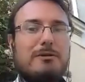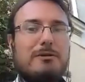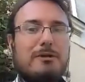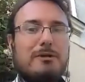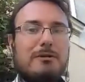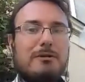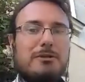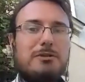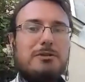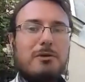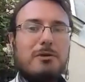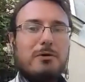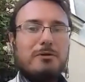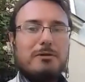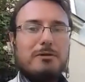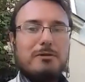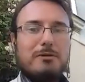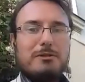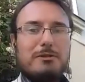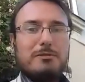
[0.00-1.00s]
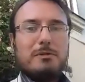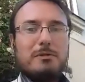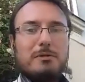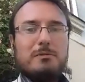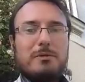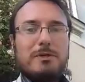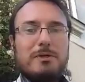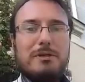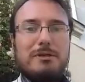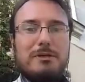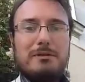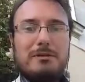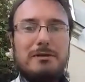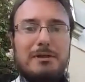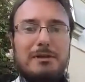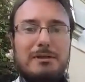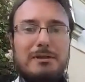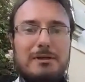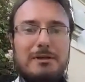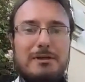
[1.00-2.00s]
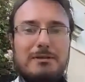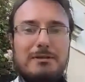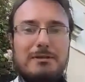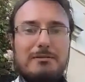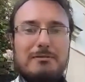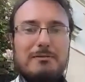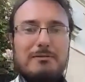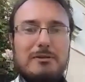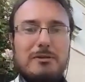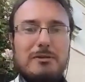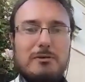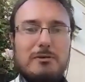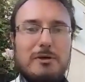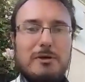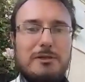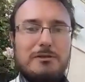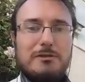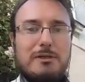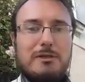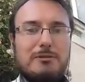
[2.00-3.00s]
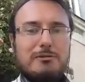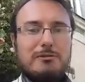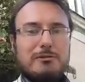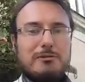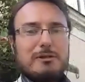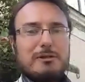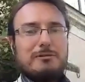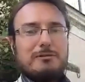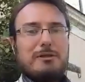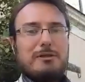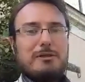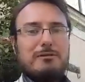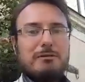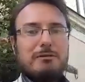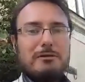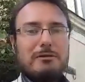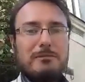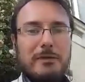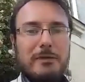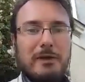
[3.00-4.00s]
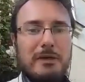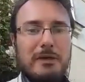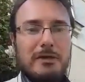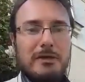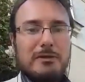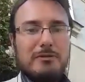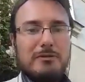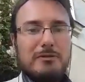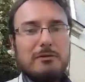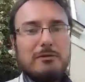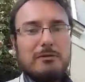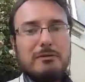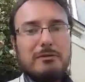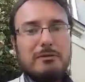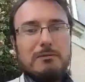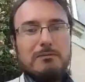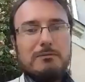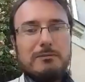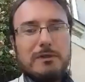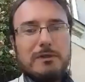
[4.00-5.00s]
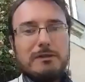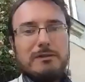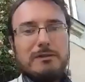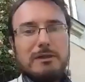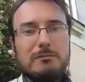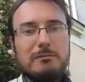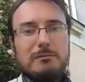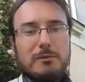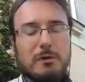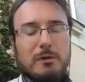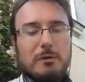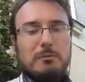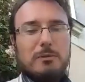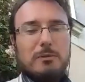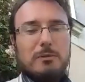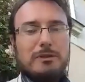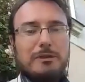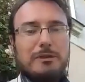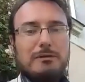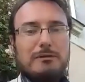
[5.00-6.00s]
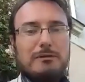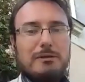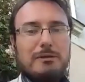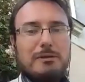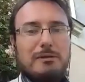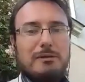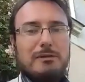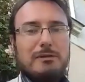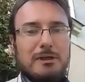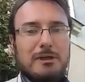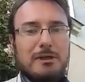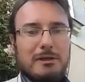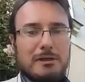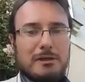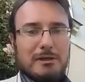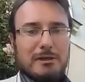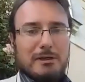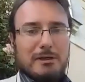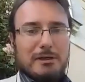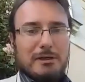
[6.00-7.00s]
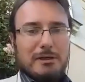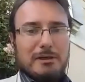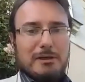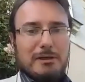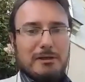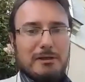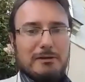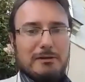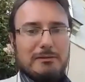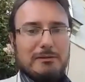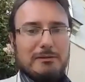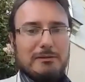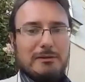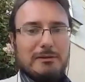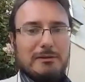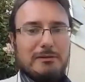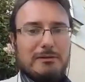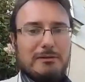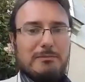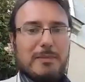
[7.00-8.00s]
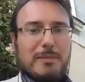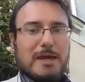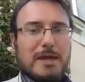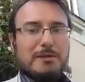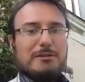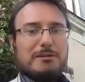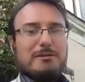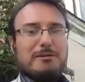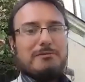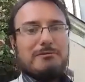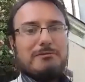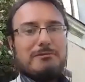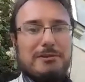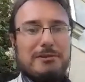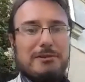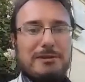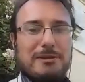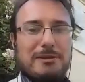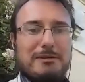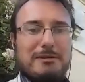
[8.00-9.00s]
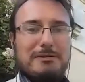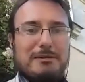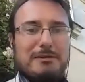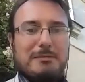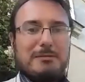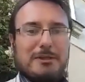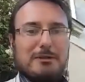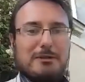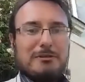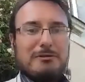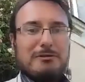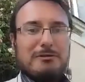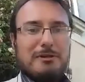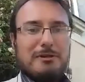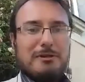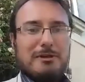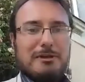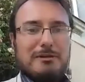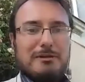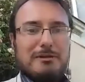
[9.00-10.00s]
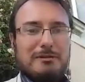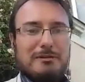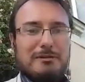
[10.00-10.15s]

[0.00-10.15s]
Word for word: uh, sure that this would be uh, in the US interest either. So I think probably the the the mess of the the military